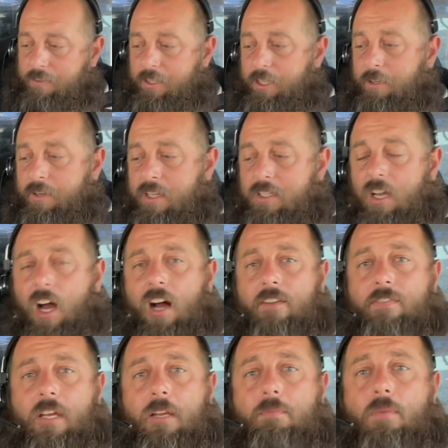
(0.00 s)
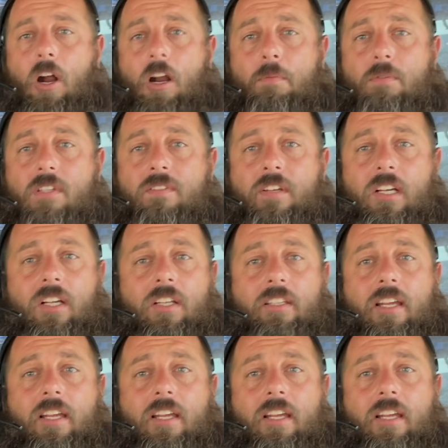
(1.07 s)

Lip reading: units off in Barbersville,